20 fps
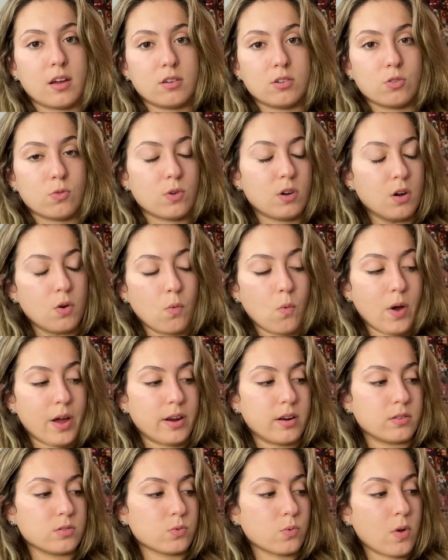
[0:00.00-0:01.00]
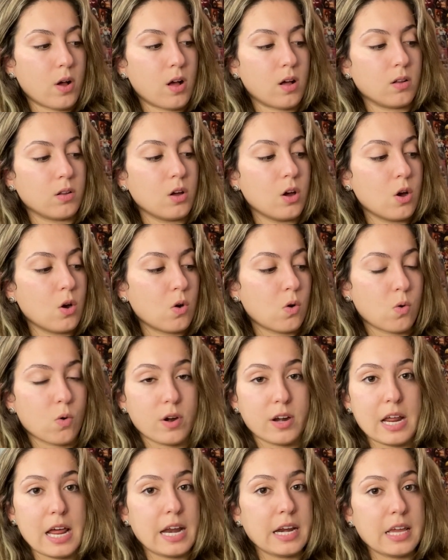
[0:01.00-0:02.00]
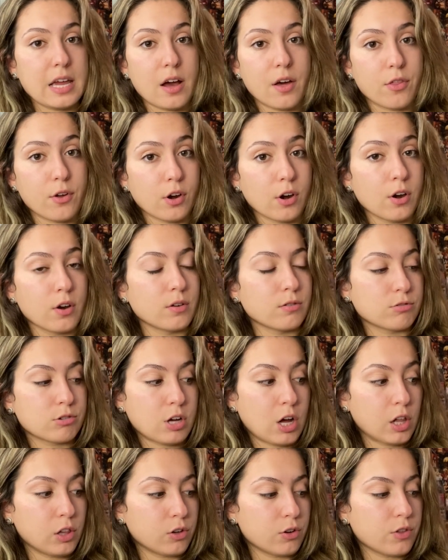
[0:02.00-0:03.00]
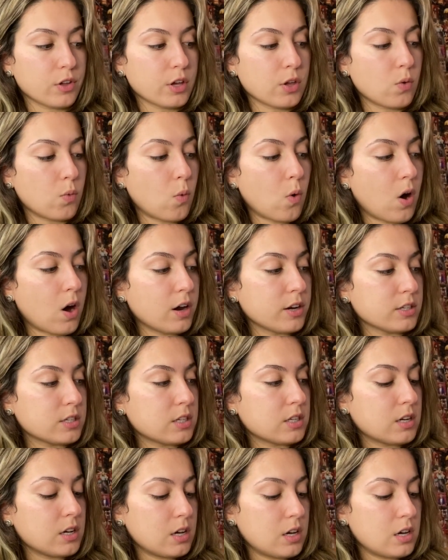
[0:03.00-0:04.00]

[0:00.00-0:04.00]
do it in white as well or in any other color that you want.